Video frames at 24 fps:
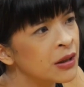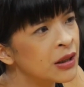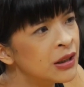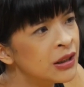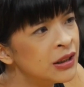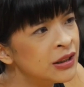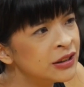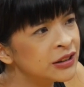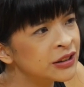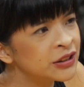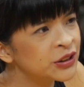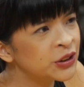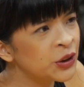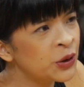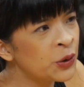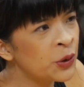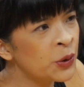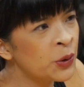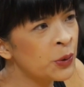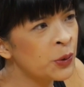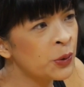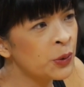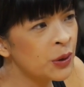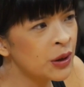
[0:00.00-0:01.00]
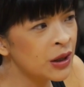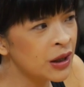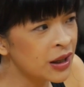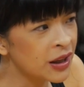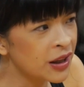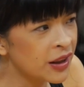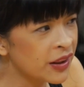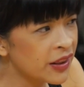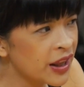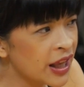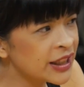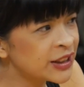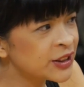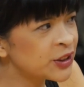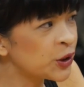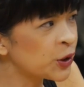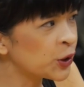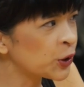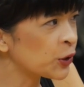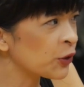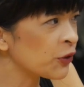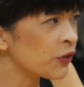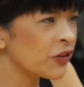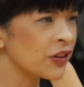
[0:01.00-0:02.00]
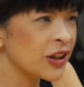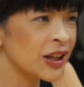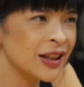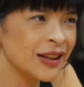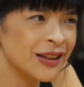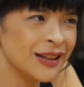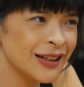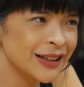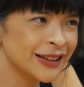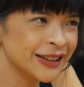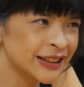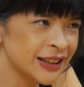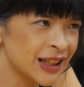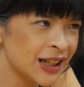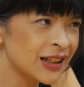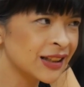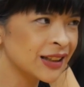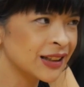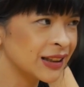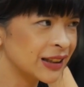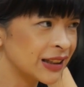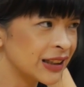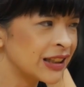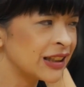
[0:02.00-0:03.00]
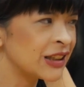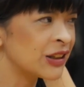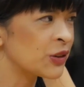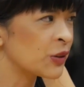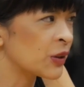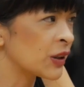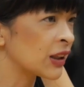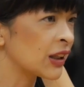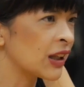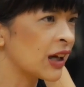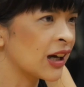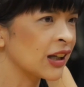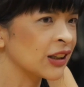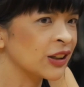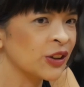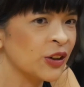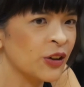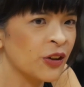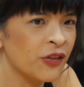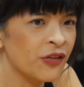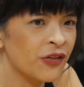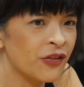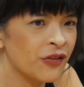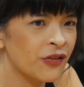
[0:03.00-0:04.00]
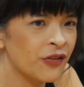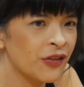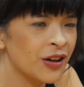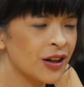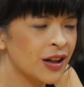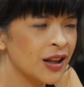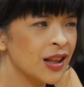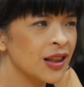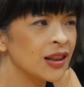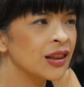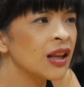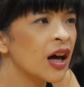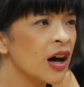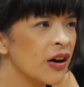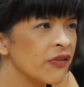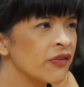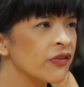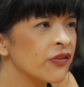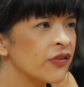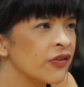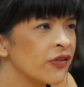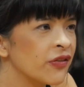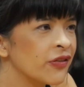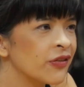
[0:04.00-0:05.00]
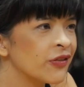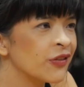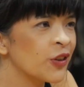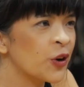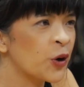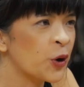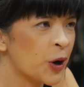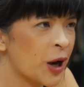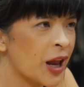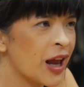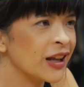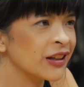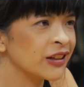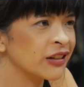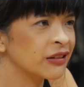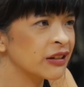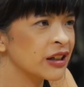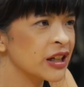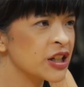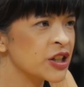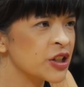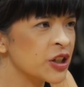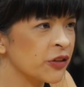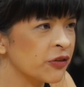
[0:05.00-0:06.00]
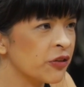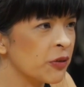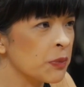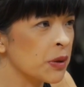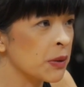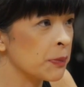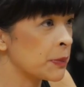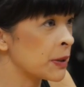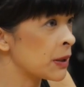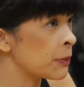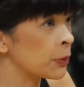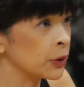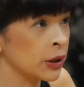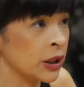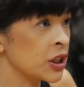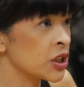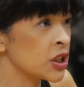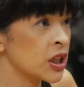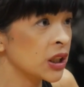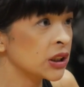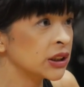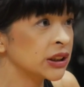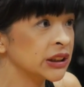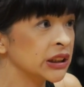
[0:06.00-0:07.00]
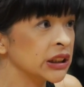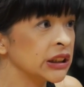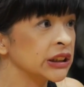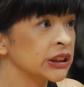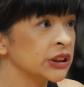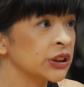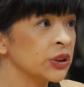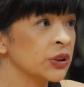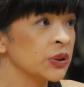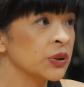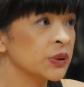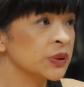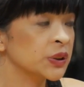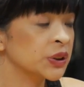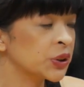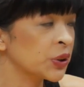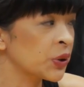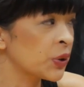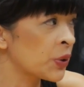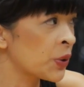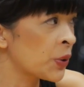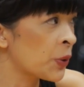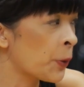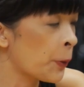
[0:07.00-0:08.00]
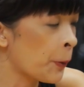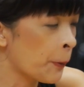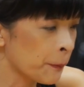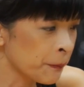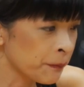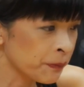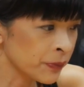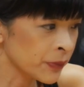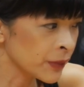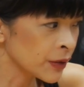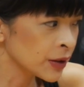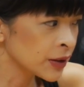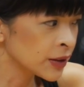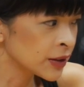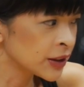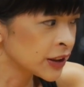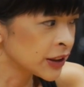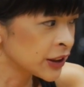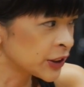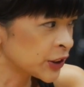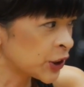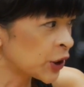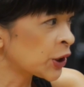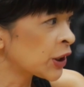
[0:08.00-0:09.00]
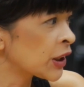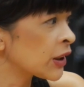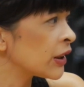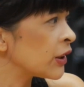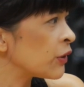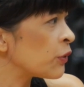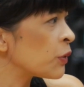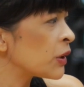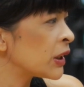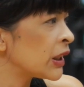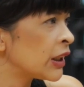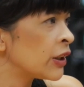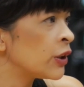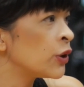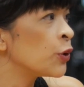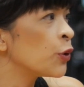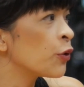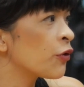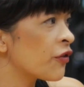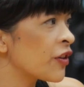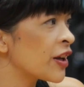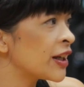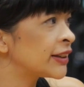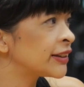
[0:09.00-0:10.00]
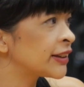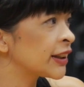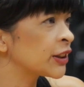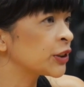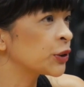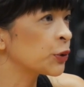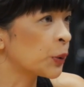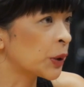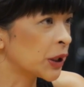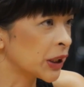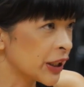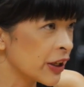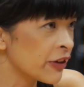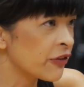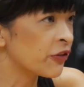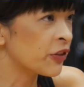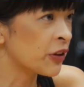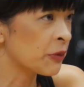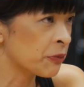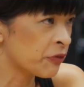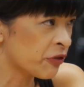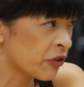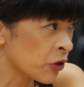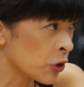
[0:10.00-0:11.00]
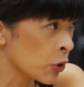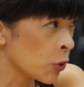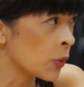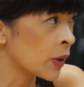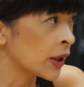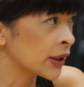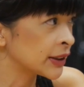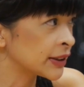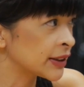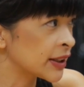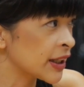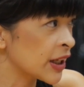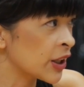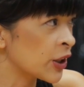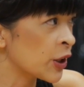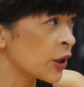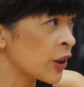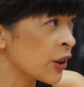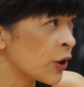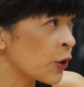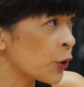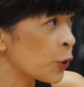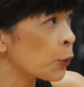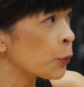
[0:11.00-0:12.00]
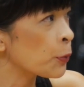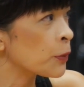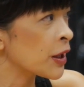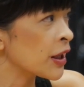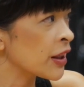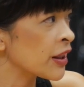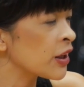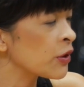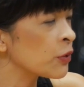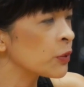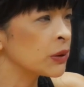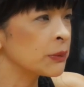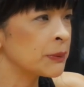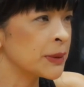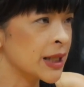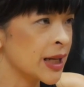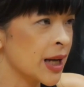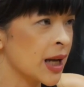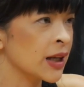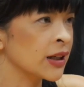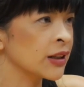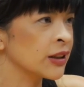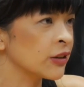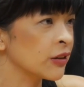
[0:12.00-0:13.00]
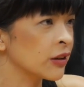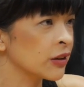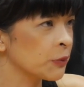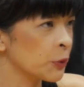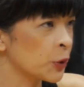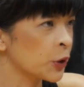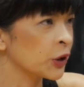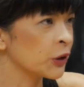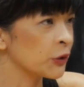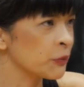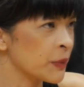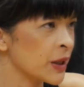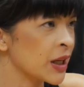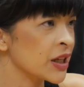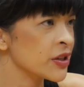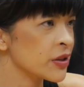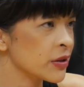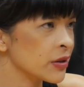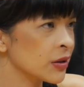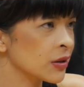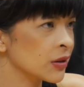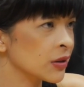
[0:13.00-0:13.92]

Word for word: So that sort of thing does not lead to a lot of love or adoration from the mm-hmm. people, and justly so. So certainly we need new faces who are different from the ones there in the hope that they will be kinder and more compassionate.